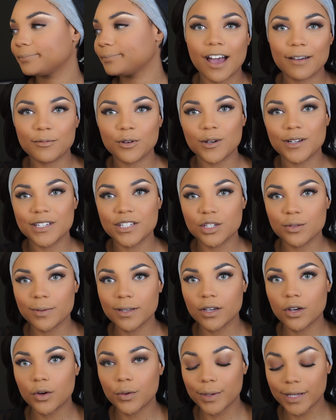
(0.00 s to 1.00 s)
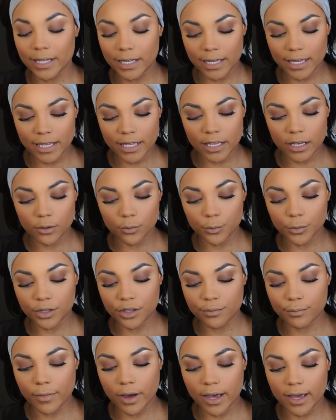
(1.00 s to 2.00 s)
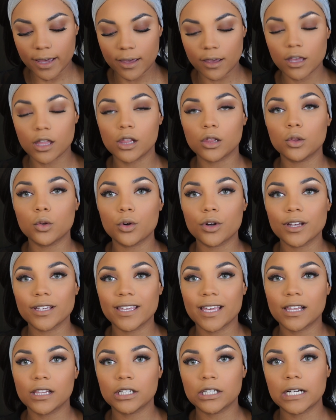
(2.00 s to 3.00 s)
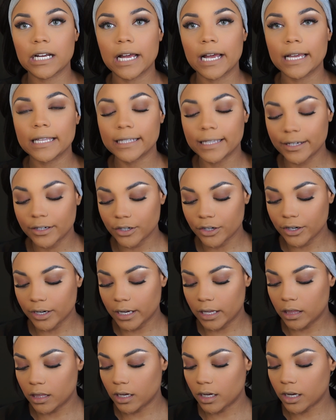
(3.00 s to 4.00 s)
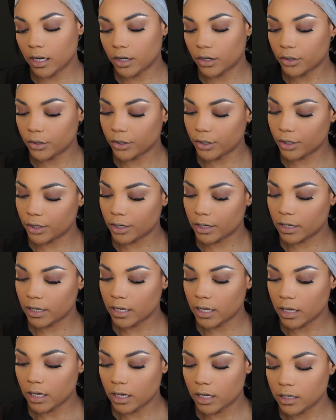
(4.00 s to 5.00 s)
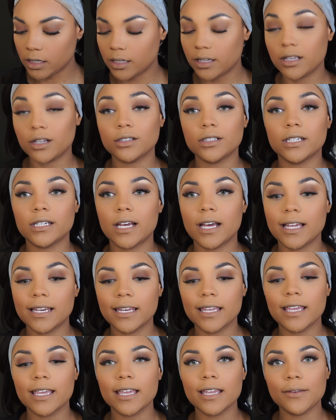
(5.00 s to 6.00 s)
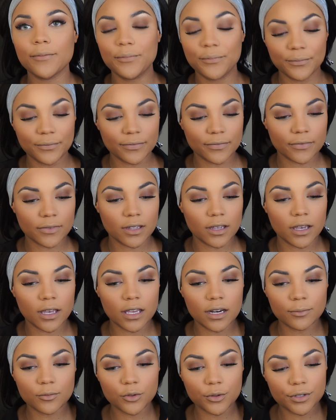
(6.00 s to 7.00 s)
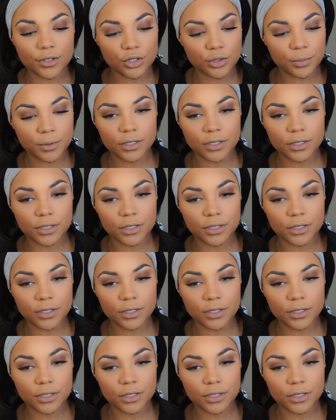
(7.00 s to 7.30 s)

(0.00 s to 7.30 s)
I'm going to be going in with my Laura Geller highlighter in the color Gilded Honey, and I'm going to